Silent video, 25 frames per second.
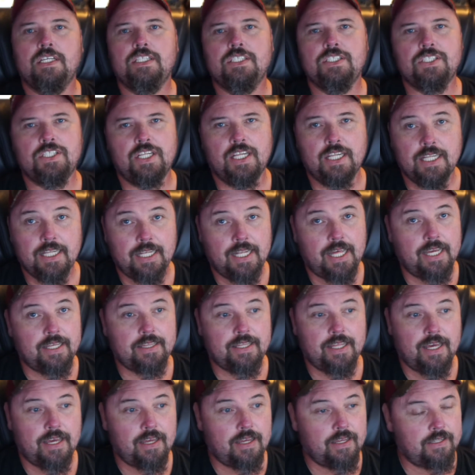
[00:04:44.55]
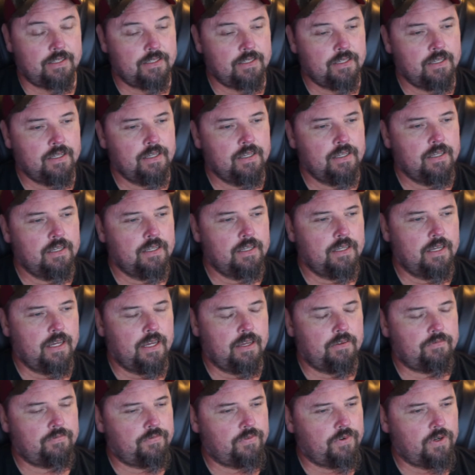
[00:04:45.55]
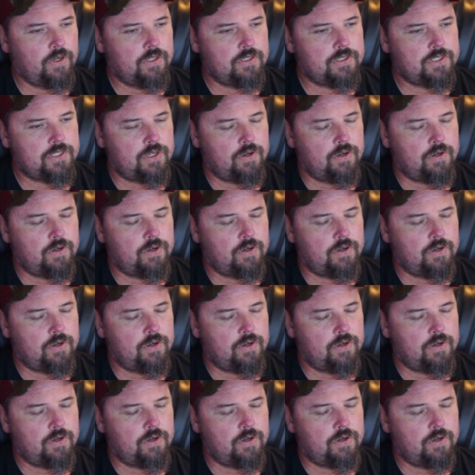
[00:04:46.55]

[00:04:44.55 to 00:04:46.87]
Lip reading: She didn't like that at first,